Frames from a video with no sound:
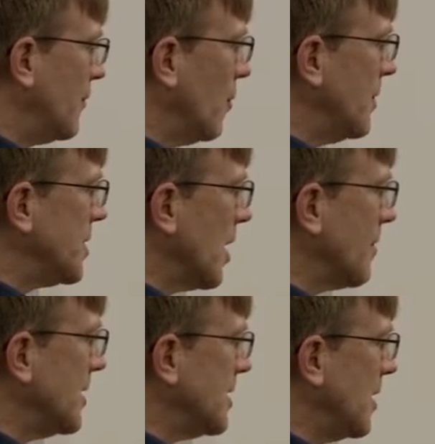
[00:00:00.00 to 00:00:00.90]
Before we
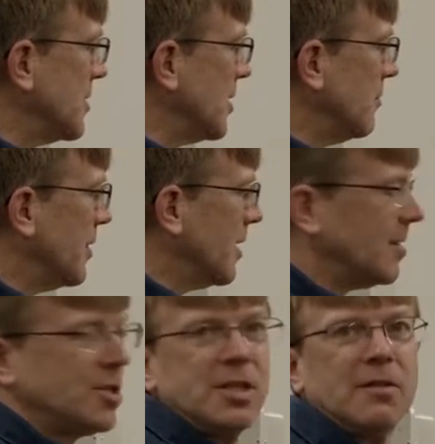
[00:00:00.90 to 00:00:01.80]
talk about down tilt, we've
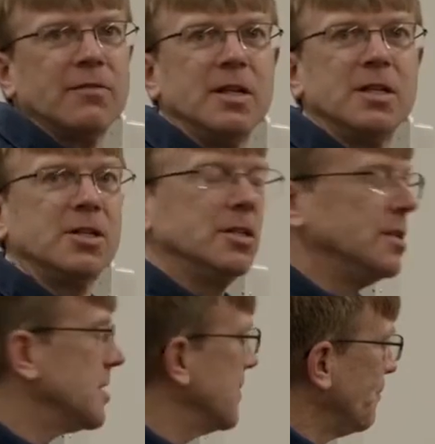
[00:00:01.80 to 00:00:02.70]
got a bunch of
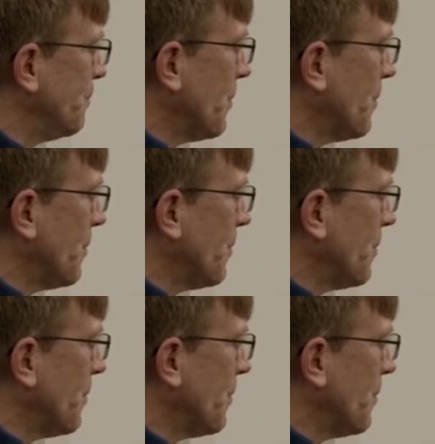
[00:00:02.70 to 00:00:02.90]
definitions.